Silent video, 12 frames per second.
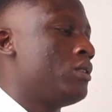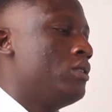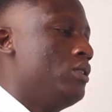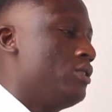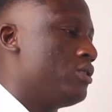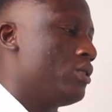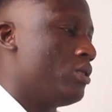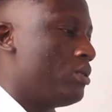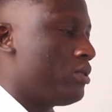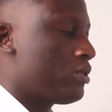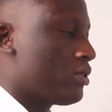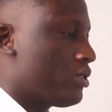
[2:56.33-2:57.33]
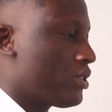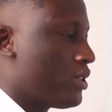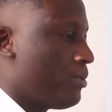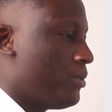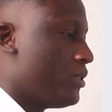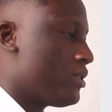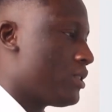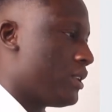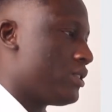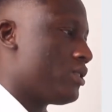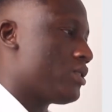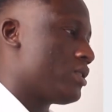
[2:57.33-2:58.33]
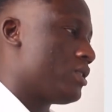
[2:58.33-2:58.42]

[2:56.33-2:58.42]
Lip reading: So to skip this, I just